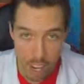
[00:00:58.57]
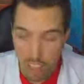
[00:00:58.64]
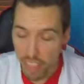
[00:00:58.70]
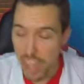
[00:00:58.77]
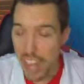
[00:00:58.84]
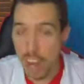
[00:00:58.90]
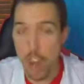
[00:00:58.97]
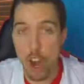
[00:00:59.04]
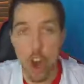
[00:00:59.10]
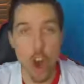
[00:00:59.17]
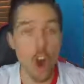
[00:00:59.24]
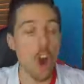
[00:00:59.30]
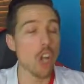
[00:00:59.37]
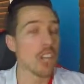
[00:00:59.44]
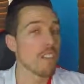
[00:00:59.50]
that
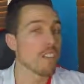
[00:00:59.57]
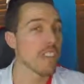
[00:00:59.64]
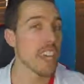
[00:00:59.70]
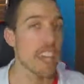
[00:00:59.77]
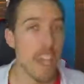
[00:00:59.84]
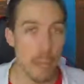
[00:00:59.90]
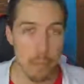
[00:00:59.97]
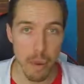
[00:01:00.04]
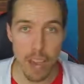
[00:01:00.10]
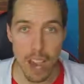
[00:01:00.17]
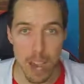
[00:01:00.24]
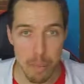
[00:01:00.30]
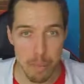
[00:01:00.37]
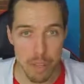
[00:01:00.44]
all of the hip hop